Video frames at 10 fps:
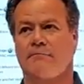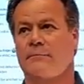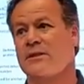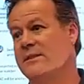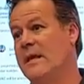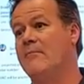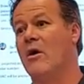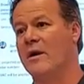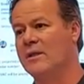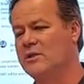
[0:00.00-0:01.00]
let's say
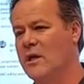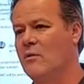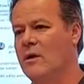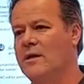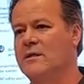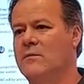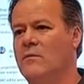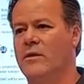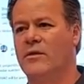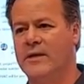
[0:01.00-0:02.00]
market share was
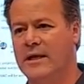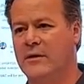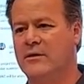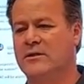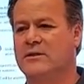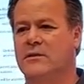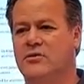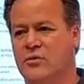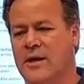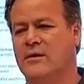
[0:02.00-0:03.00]
with their dealers, the
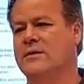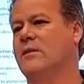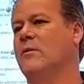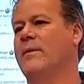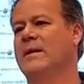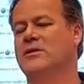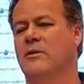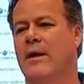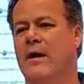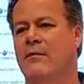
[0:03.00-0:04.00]
trails they were based
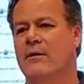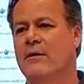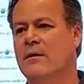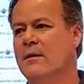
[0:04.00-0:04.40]
around.